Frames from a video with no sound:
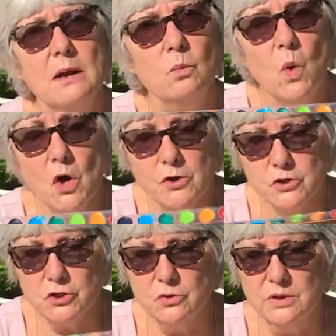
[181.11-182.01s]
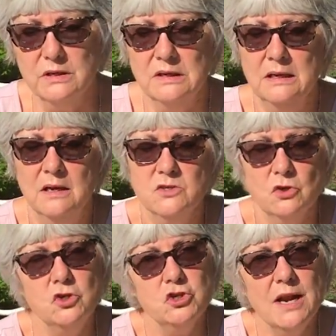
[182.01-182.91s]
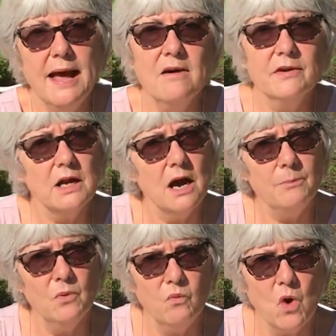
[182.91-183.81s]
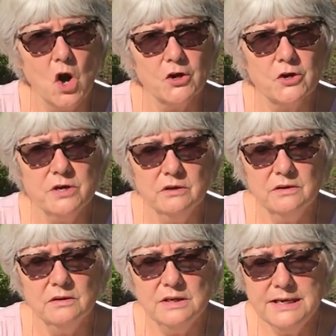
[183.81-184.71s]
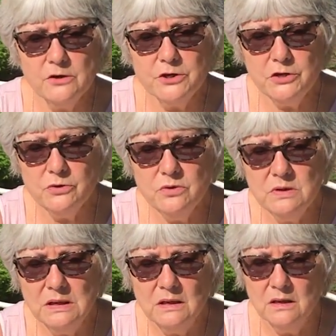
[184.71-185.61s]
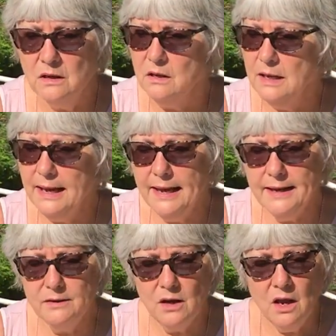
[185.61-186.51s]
add water to it. So you should have a cup of water near you, and